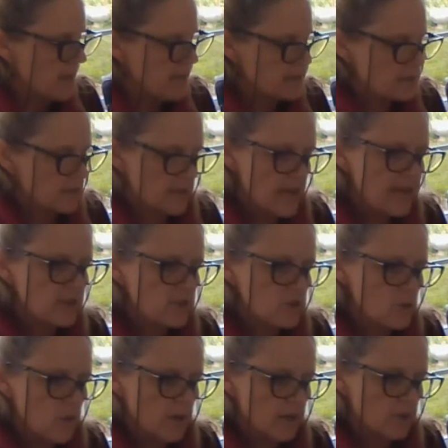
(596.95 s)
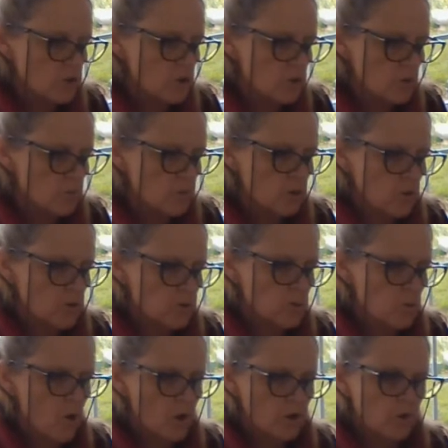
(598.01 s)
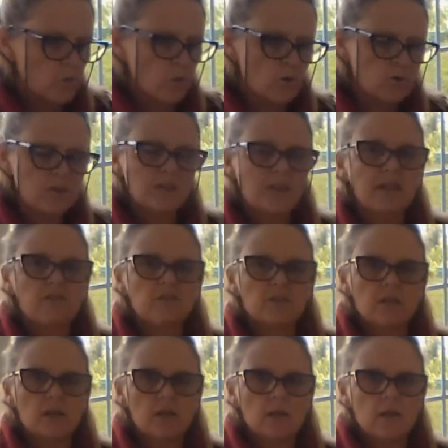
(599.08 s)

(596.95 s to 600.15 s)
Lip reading: It's a catch-22, because while you want safety,